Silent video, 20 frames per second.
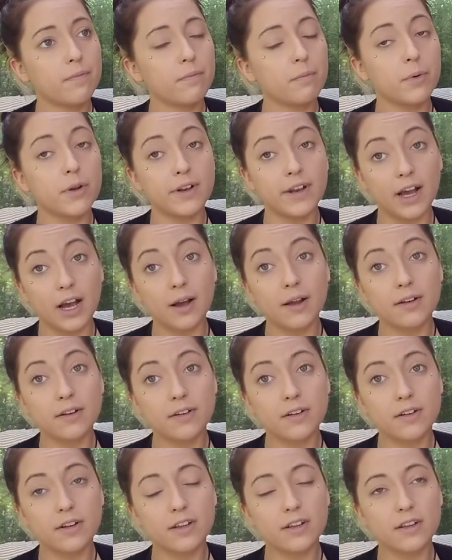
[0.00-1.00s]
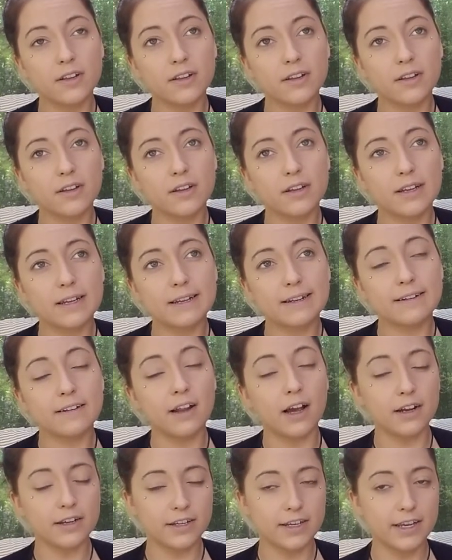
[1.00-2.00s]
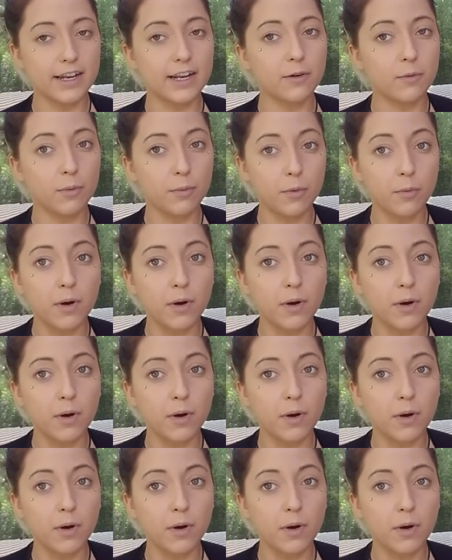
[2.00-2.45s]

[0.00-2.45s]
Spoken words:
But not getting what we